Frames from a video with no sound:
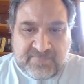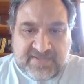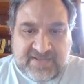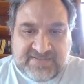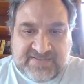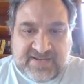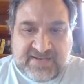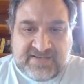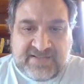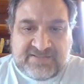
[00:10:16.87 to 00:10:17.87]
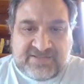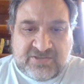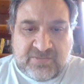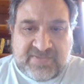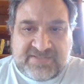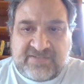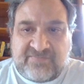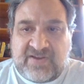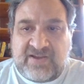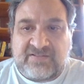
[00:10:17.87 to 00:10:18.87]
Take a stand against
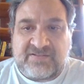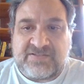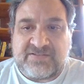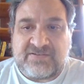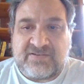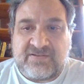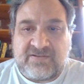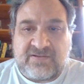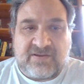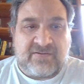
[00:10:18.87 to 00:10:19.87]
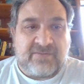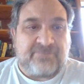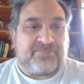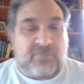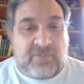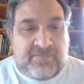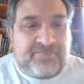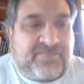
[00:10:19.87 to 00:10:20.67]
domestic violence. All right, well,